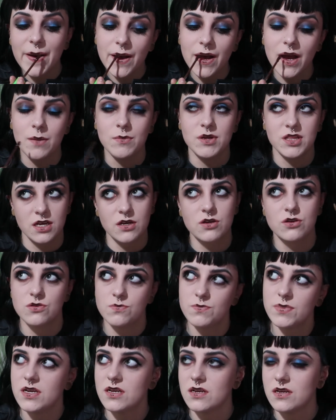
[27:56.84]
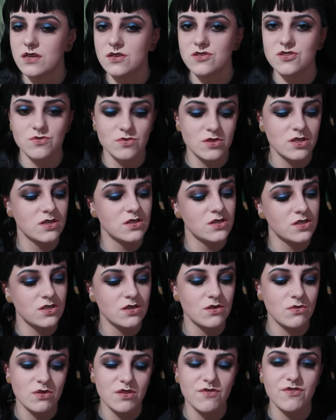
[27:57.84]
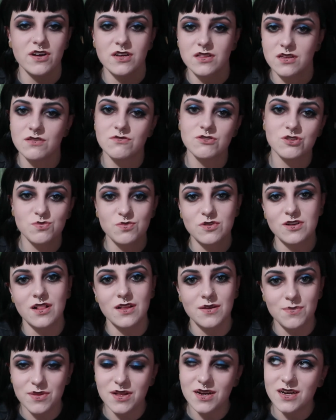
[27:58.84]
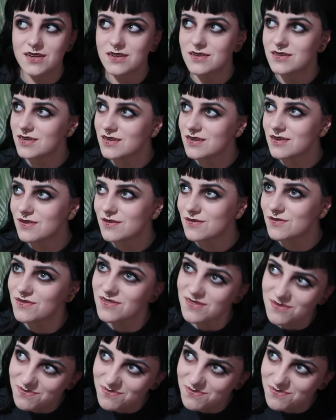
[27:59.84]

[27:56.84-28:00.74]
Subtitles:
I mean, that could be something to do with the fact that I just put a lip liner down.